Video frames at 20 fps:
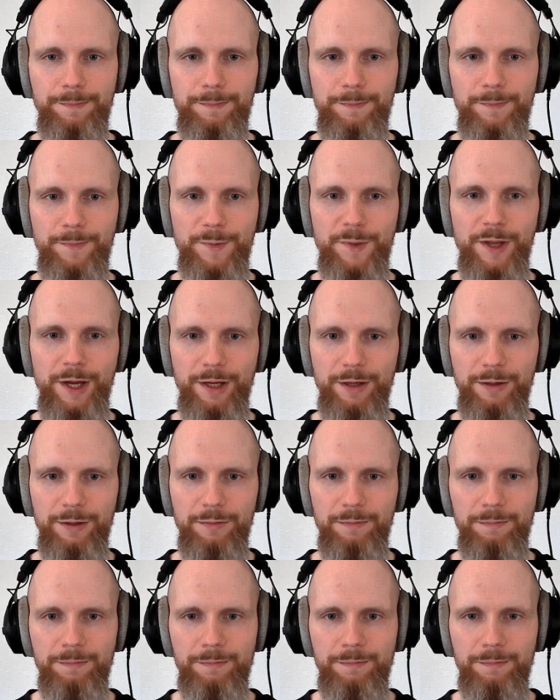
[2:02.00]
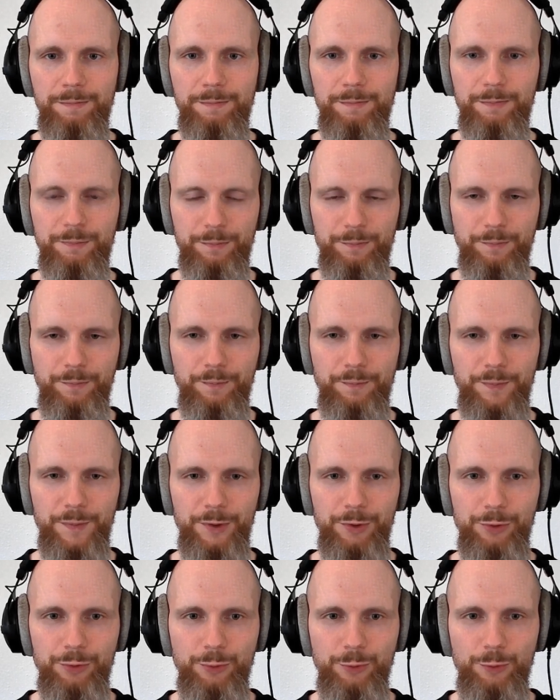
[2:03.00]
then
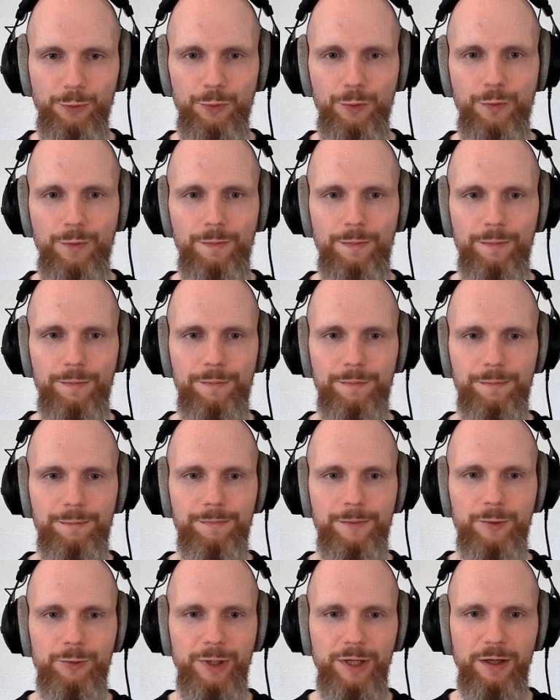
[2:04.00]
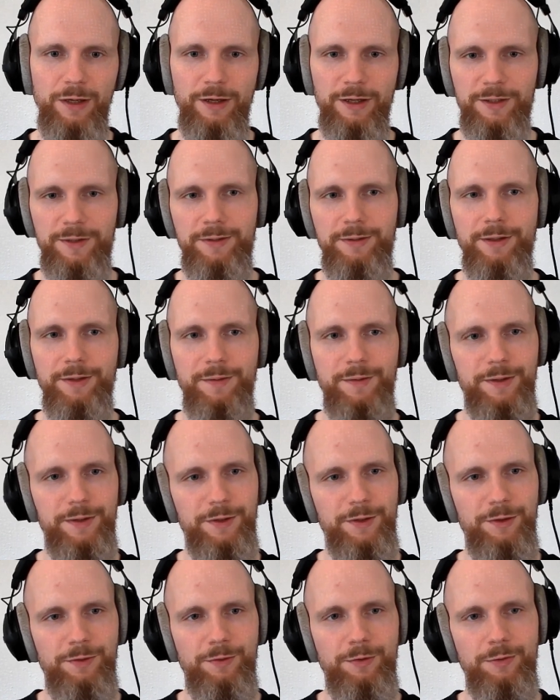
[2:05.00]
you realize that this
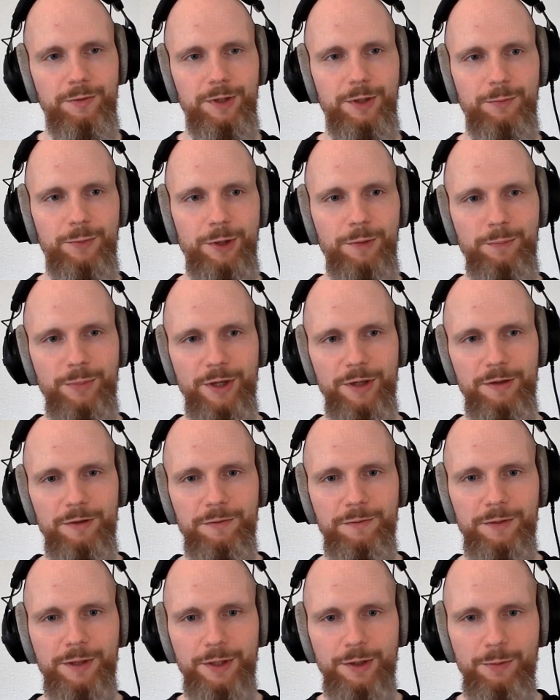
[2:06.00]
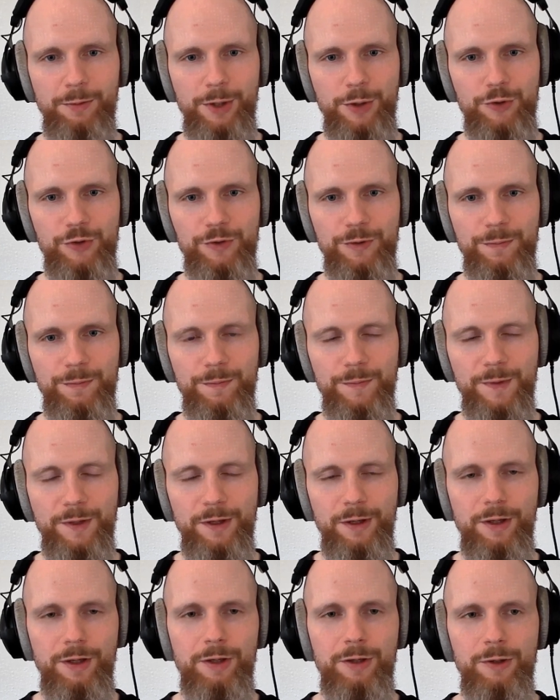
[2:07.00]
is only one part of the equation.
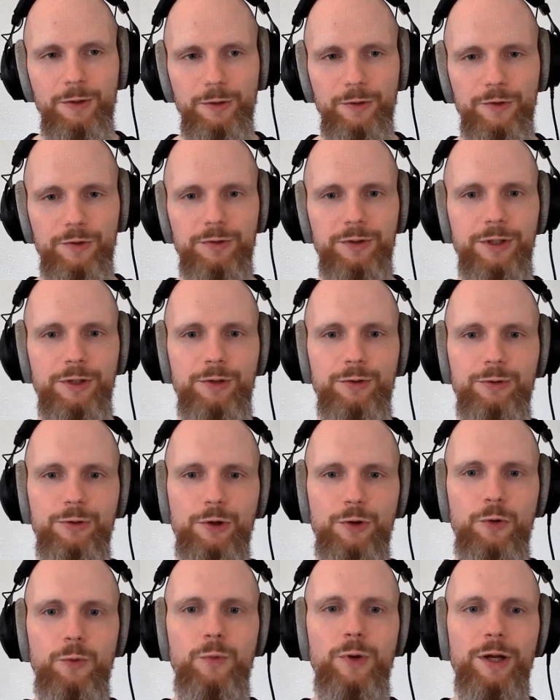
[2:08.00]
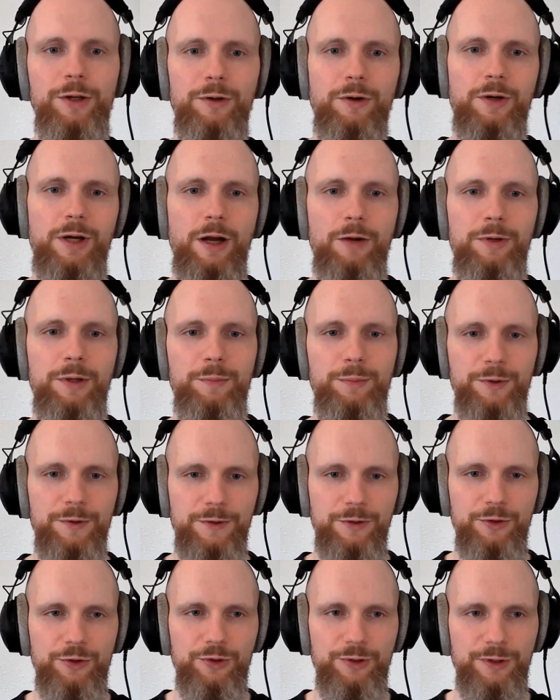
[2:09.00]
You also need to know where your current
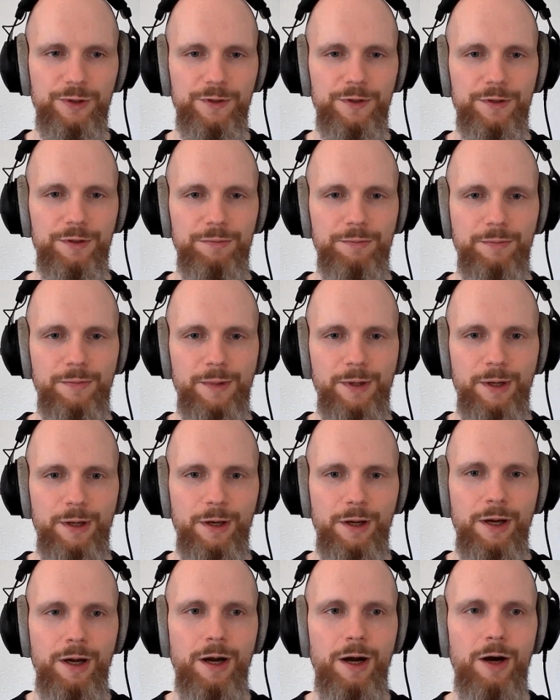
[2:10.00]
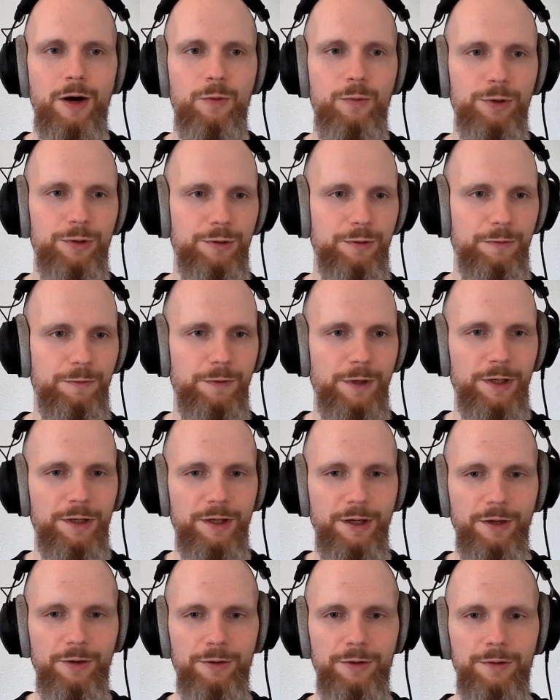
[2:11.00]
position is. How would you find
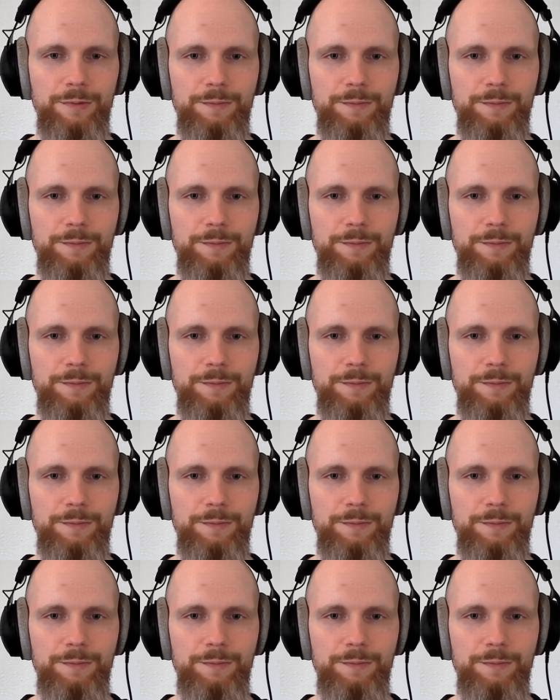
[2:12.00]
out?